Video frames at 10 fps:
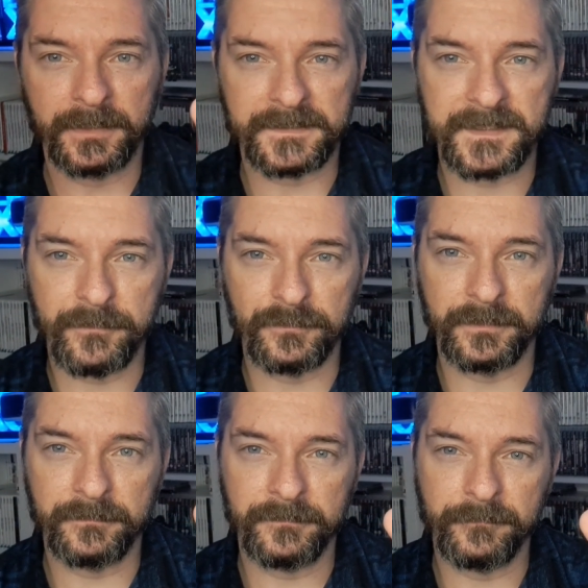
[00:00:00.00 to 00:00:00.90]

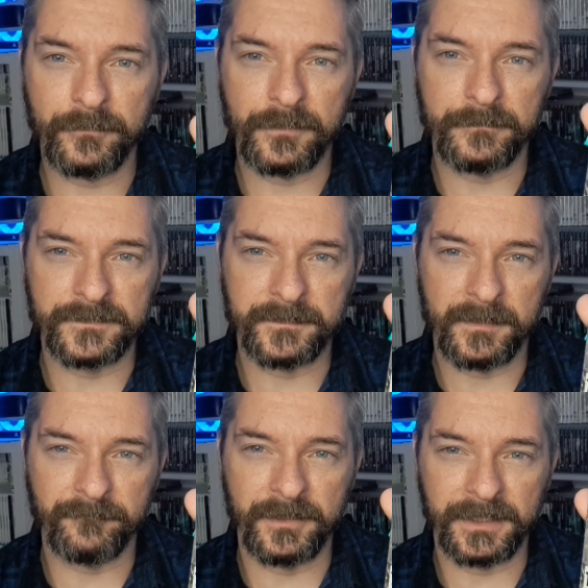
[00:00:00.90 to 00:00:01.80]
terrible. The front cover is
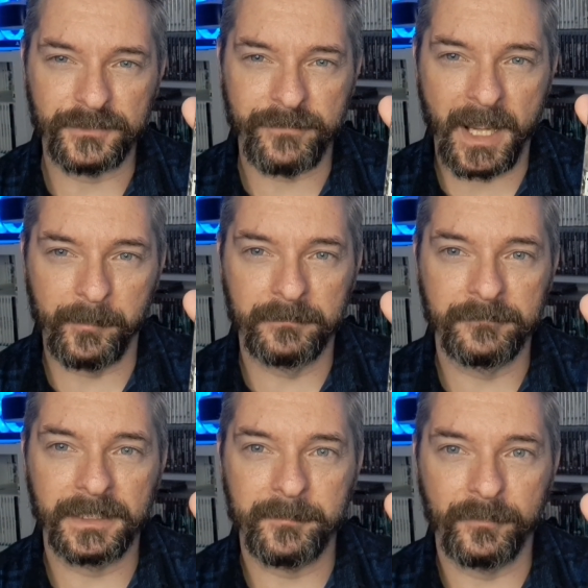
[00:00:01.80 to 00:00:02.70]
really drab,
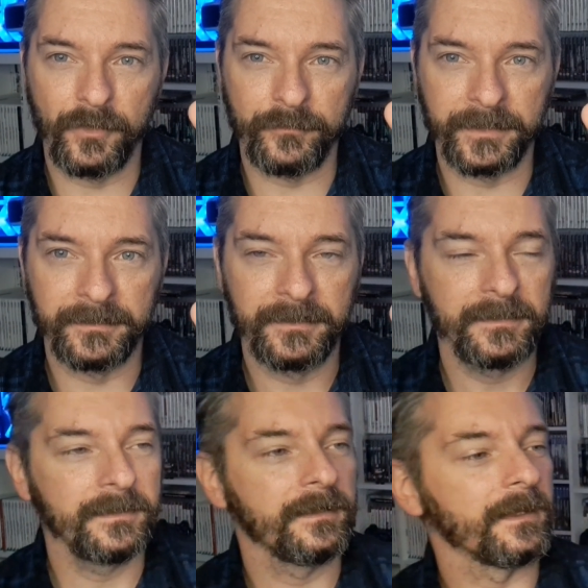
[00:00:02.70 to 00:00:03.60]
really boring,
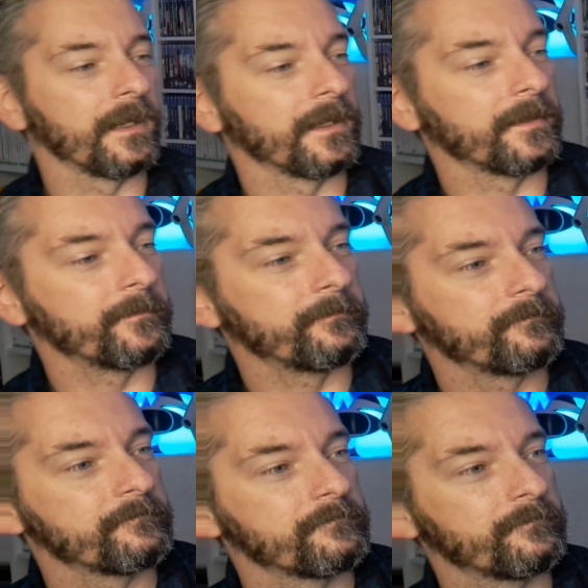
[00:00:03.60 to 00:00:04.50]

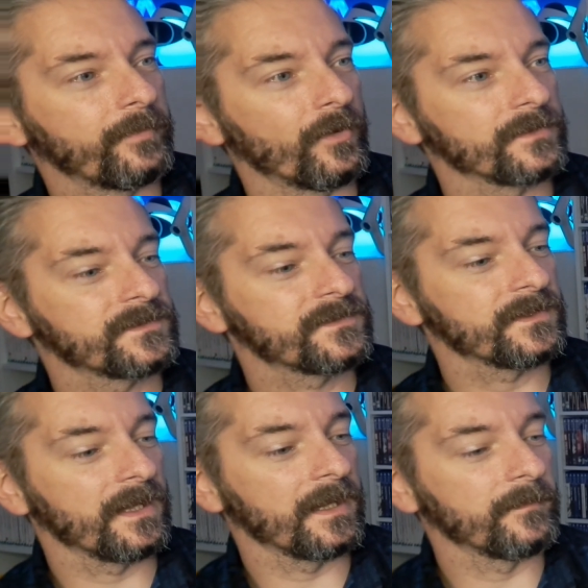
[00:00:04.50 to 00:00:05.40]
but
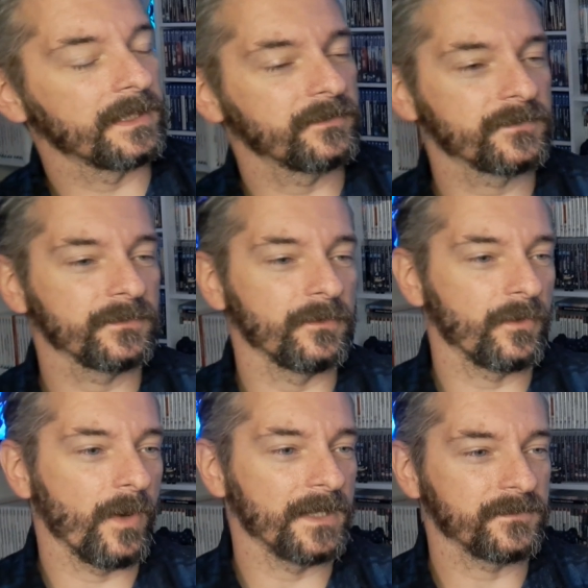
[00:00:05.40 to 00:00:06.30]
it does look
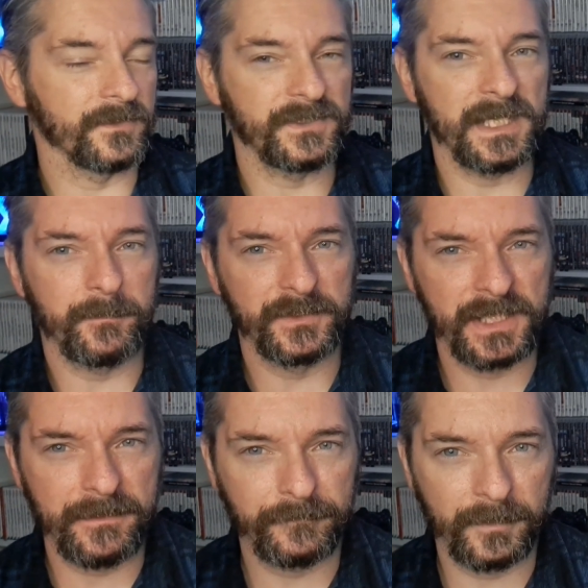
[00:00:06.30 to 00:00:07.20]
quite sort of cheap and cheerful.